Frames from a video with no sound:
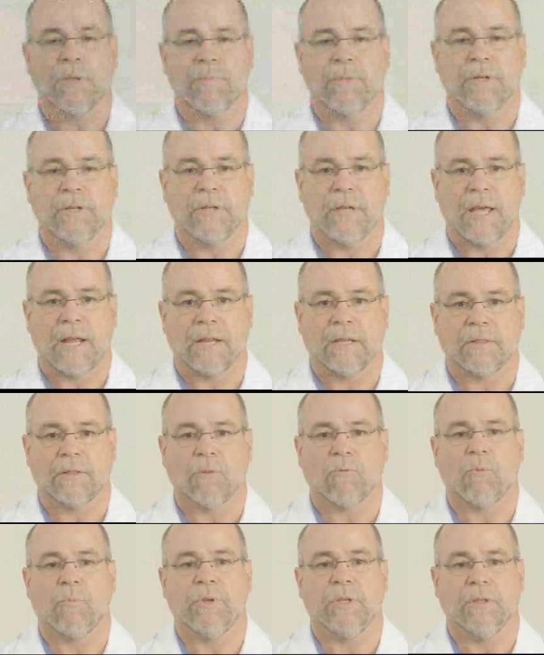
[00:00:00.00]
up in an attic,
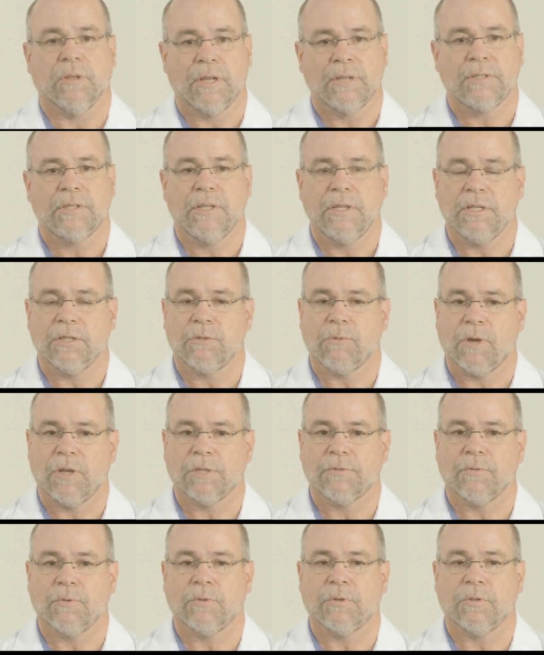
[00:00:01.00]
there will be less heat
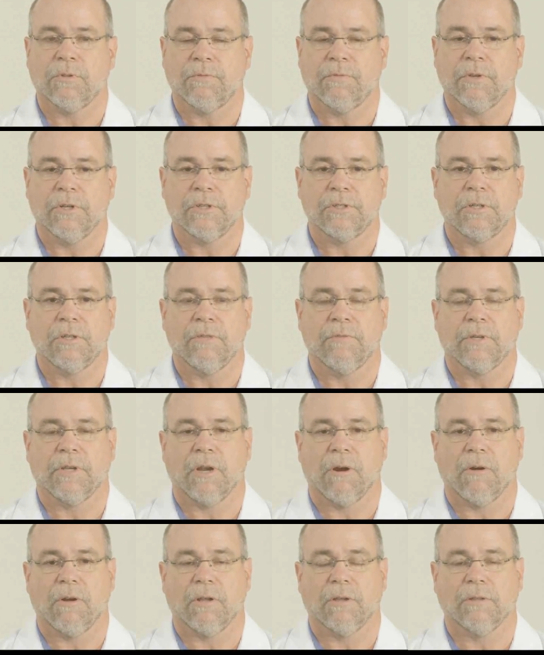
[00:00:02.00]
transferred to the finished living
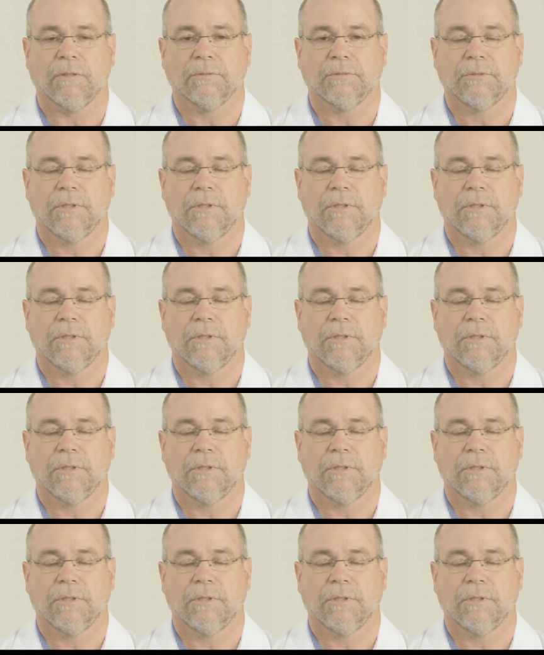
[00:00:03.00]
area.